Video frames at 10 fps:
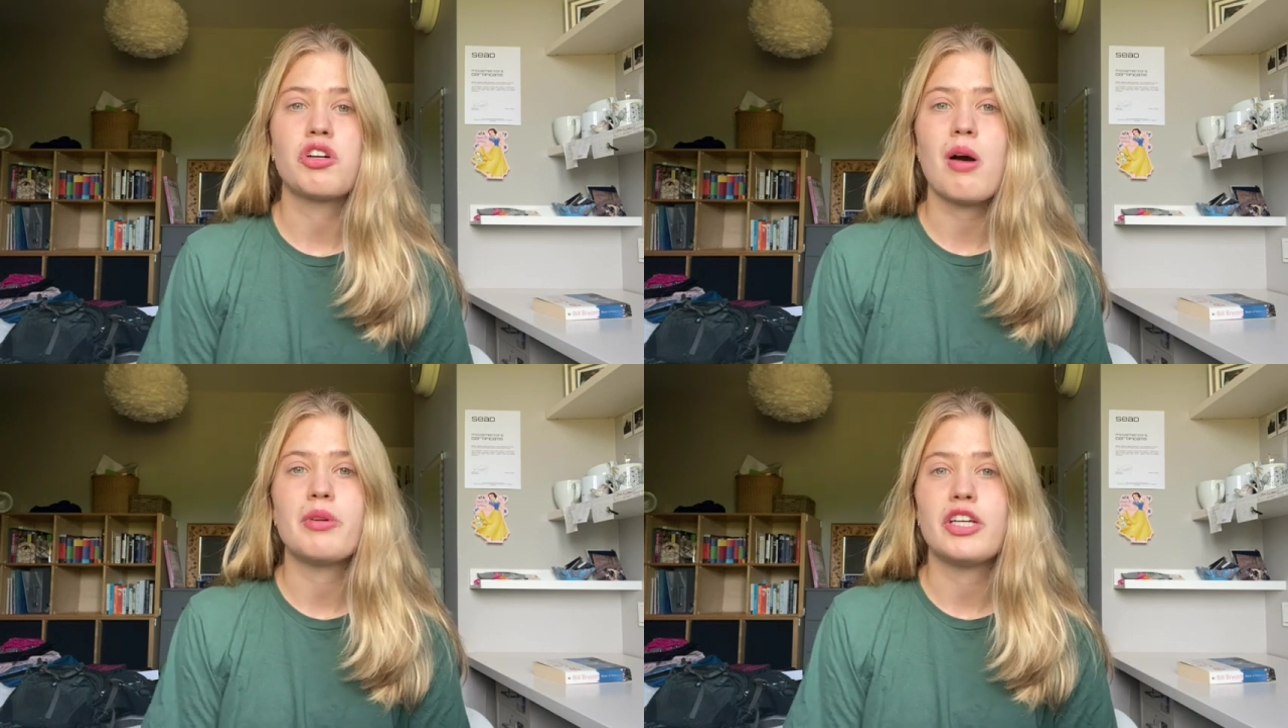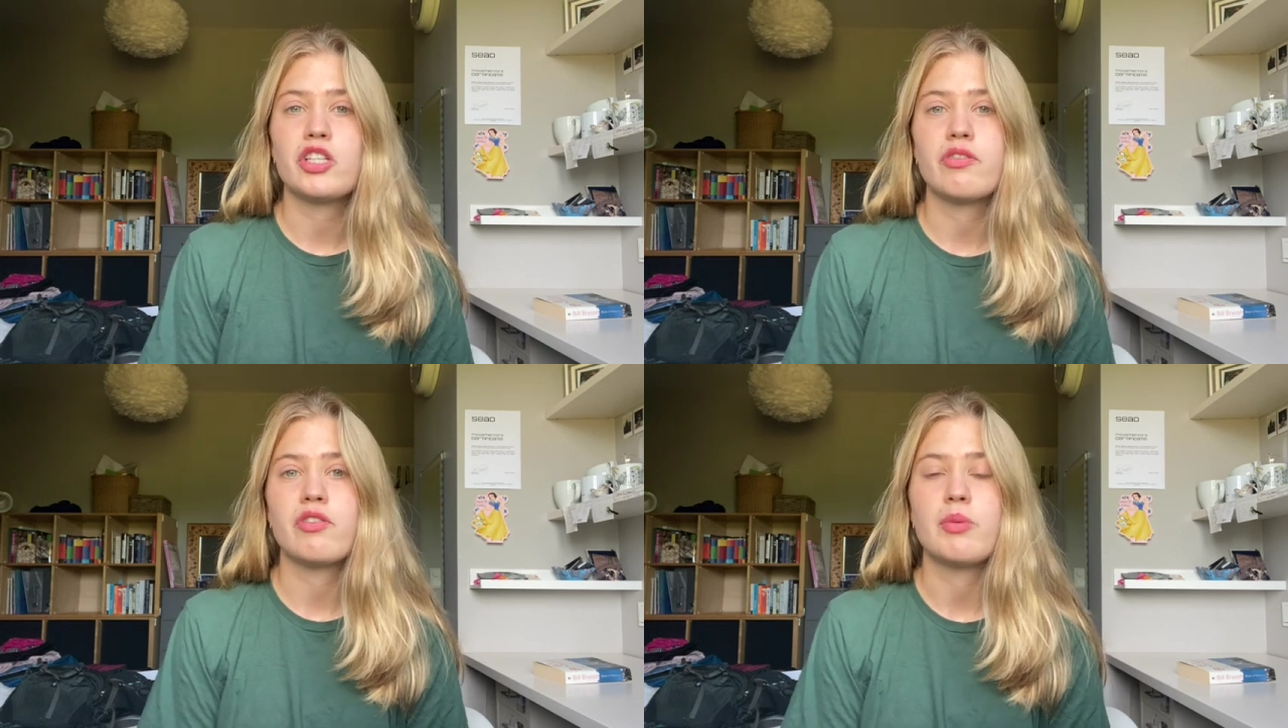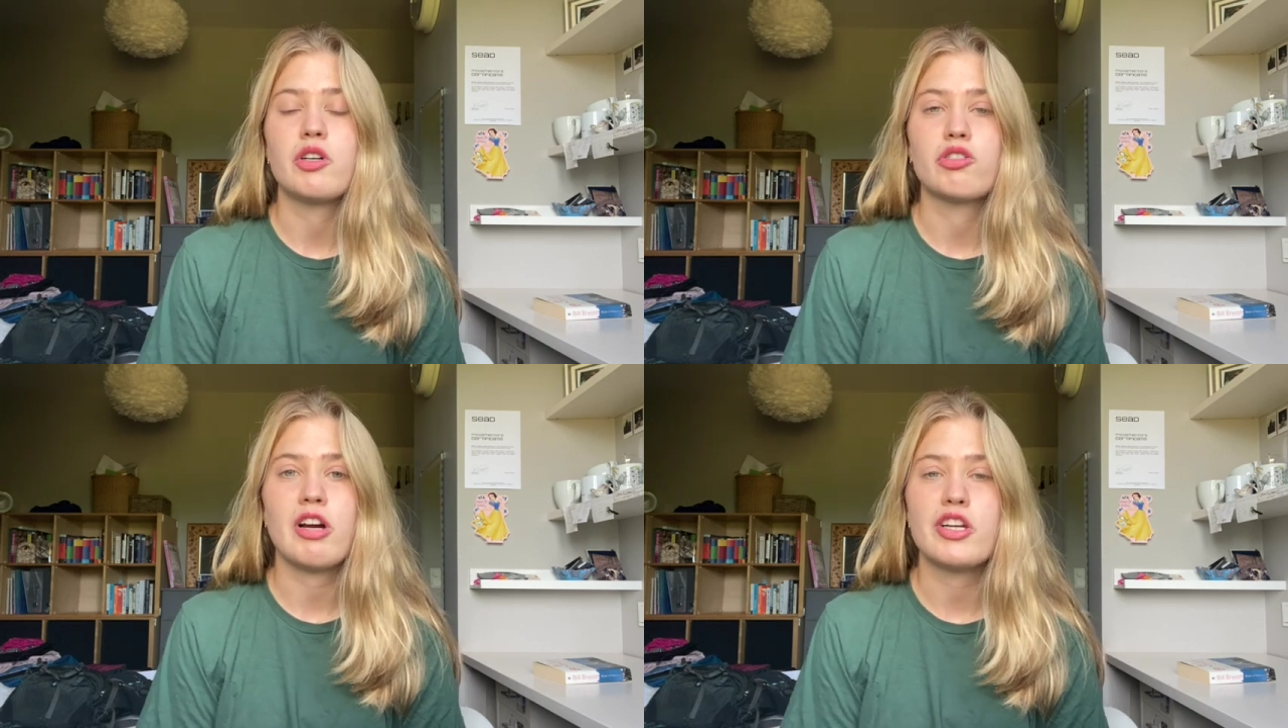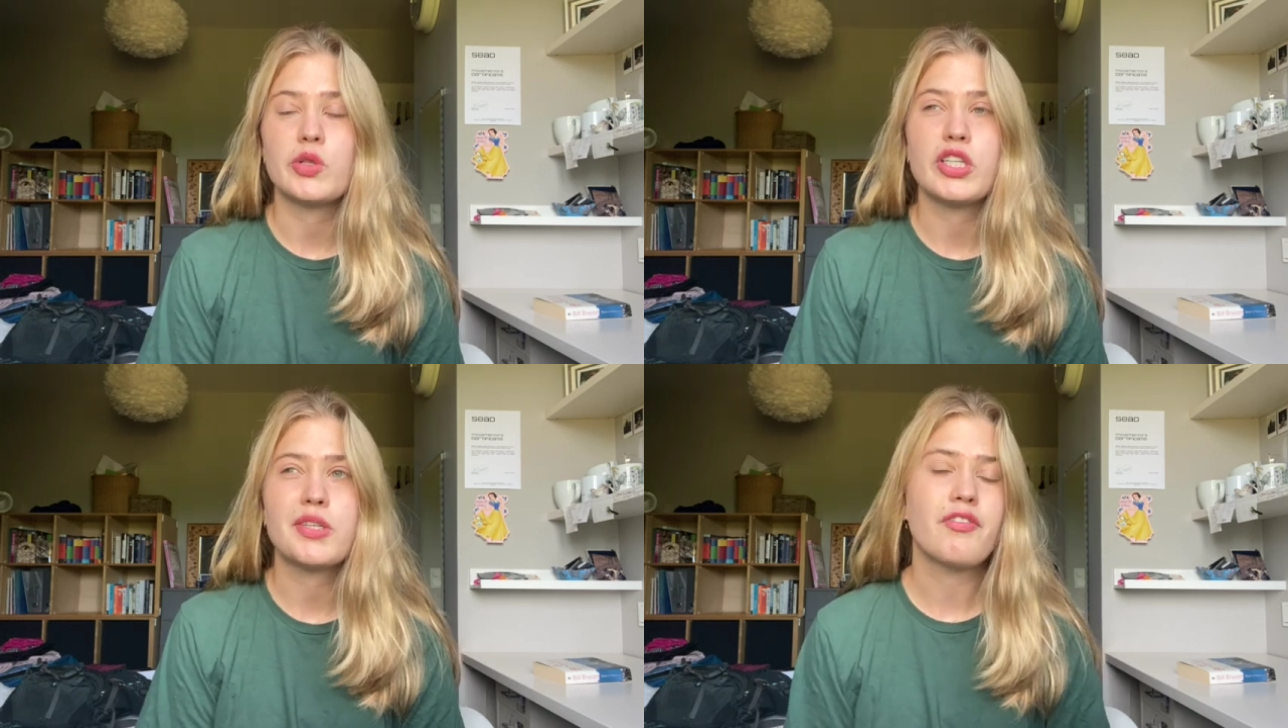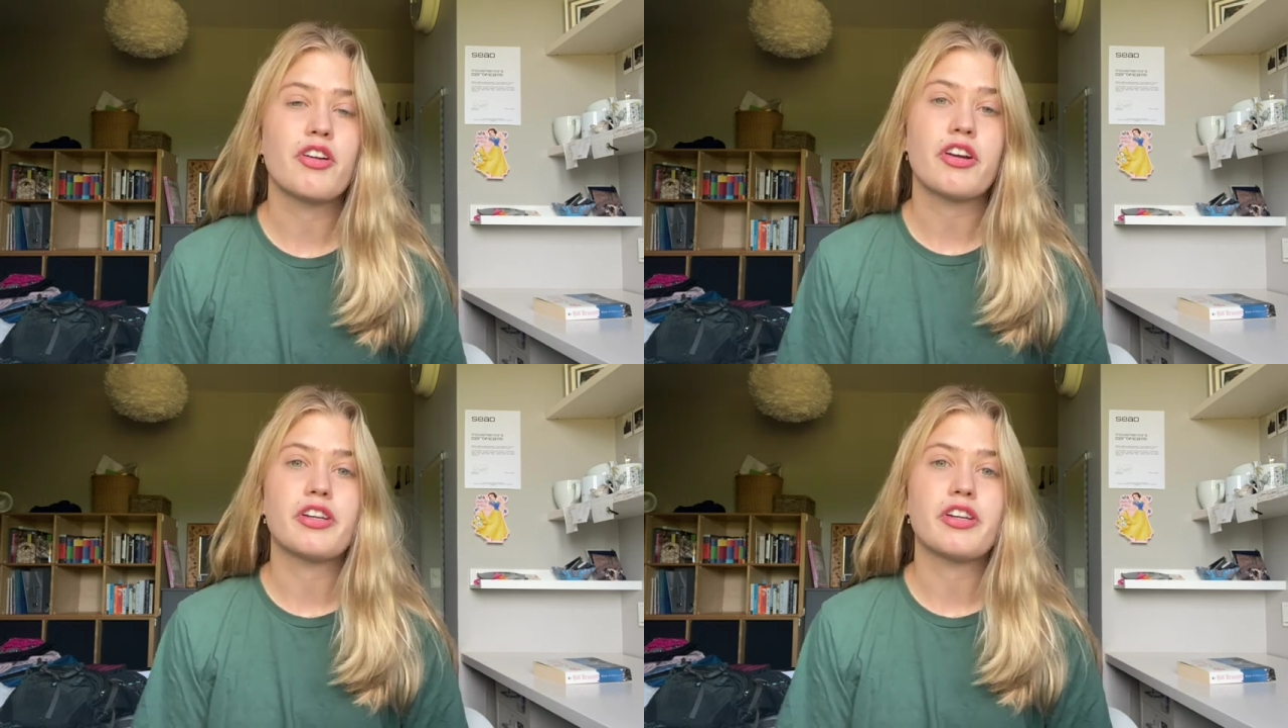accommodation for postgraduates if you're an